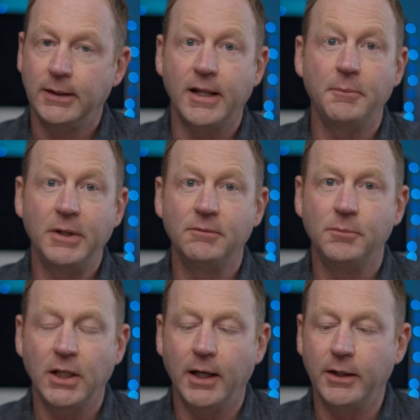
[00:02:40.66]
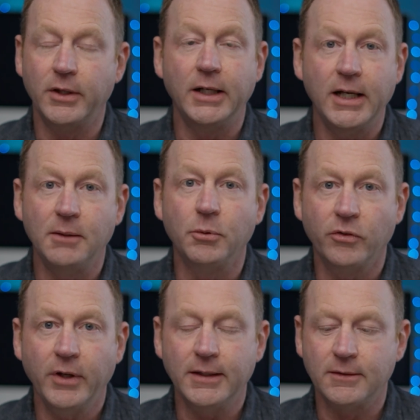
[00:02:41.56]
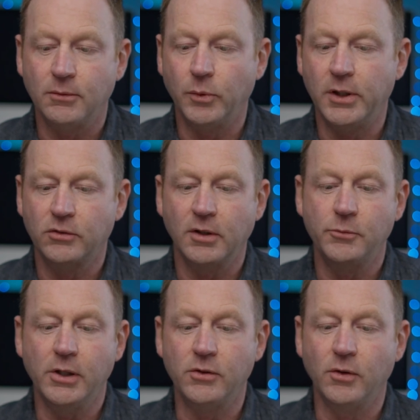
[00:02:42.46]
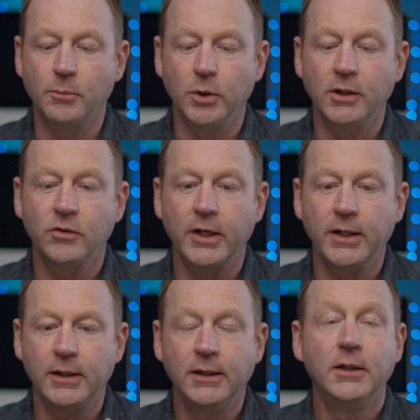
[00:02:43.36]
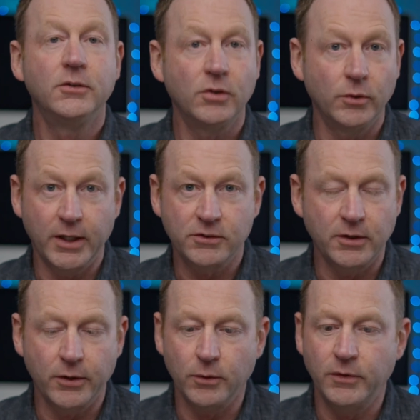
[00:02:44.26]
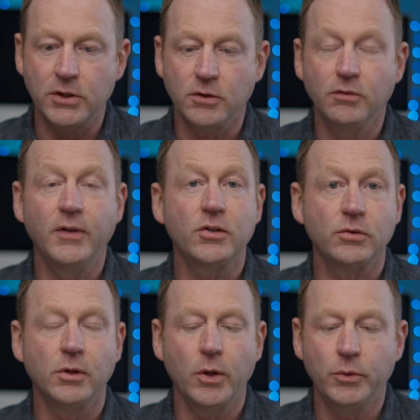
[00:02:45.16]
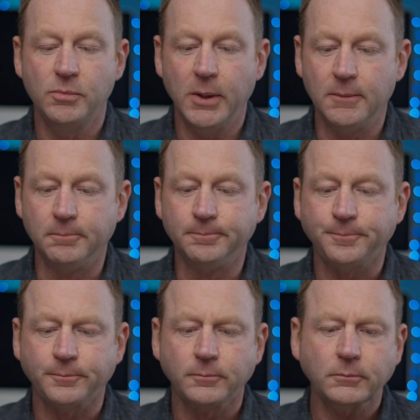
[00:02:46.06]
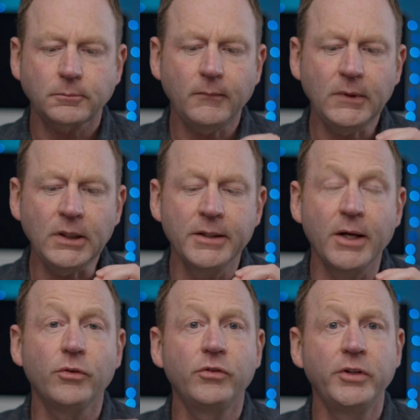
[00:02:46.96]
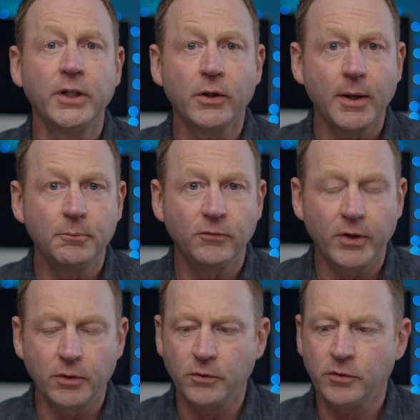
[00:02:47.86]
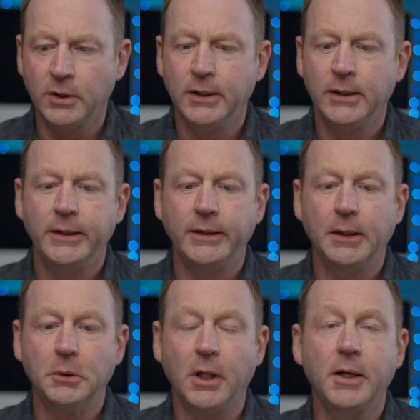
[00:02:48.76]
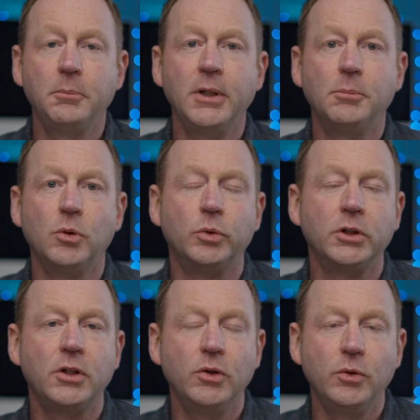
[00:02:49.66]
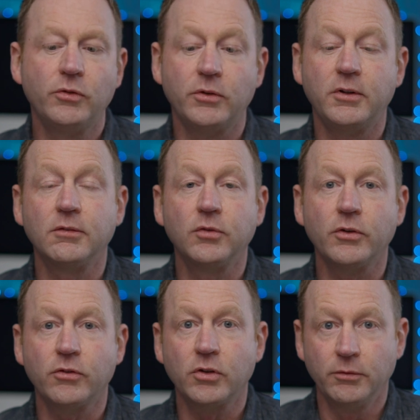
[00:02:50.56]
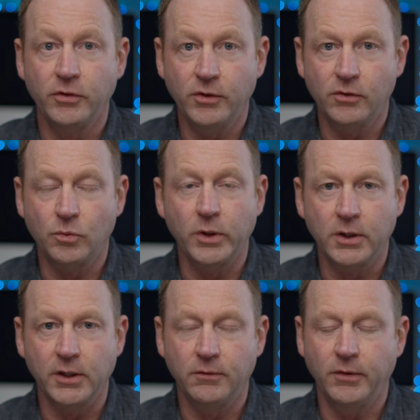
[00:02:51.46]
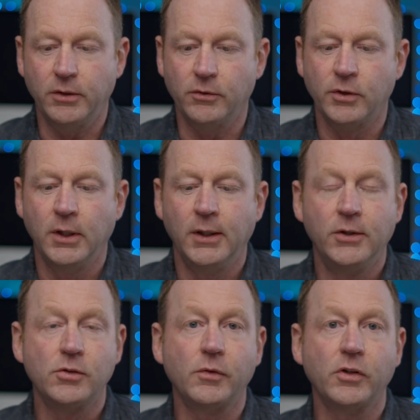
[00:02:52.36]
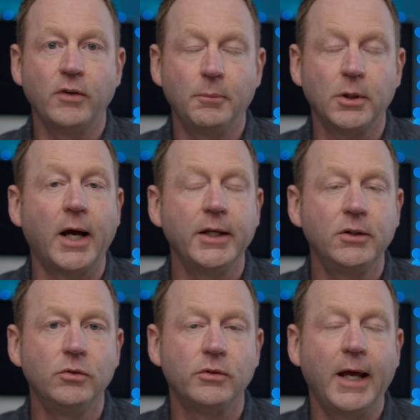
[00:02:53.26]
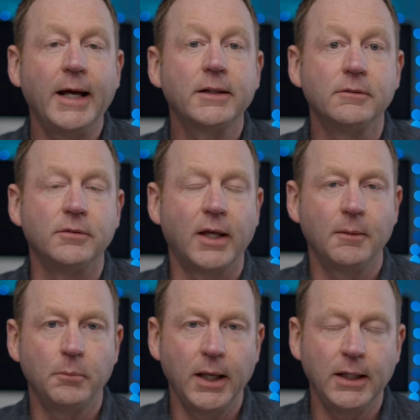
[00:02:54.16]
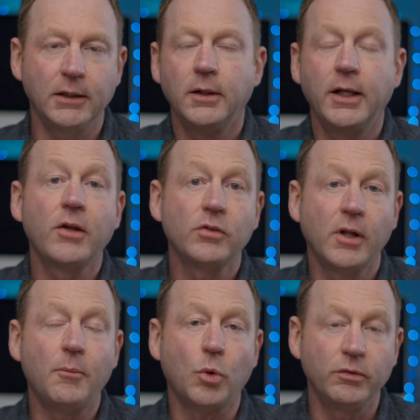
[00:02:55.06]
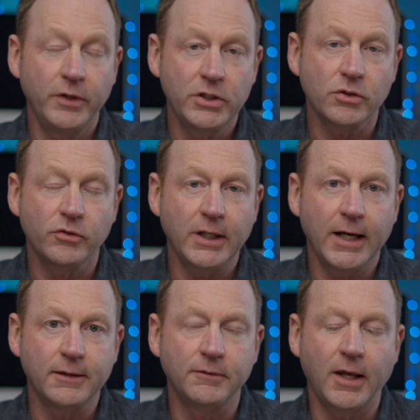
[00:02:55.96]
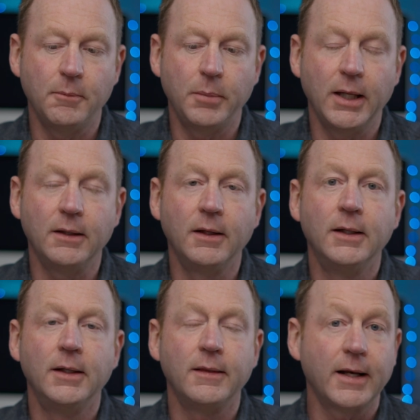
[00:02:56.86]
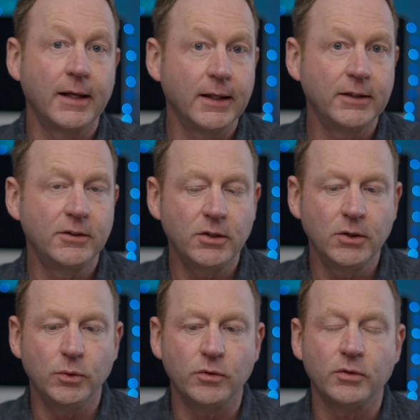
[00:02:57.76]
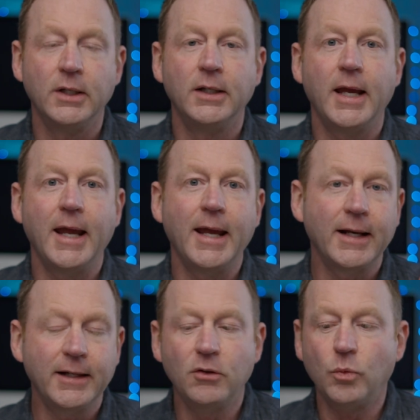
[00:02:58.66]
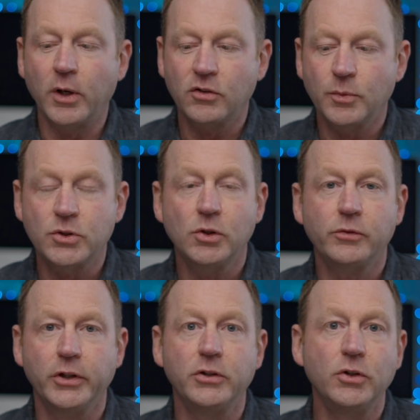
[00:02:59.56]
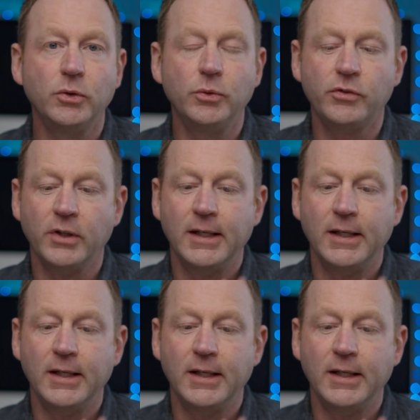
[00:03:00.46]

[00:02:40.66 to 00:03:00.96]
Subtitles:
that may even be higher than 80% when this comes out. So I'm pretty excited. So that's another feature, faster load speed. Now, CRM funnels. Now, a lot of people will use different services with ClickFunnels. So, for example, I use ActiveCampaign. It has a lot more features in ActiveCampaign that I like to use, and I didn't want to switch over and use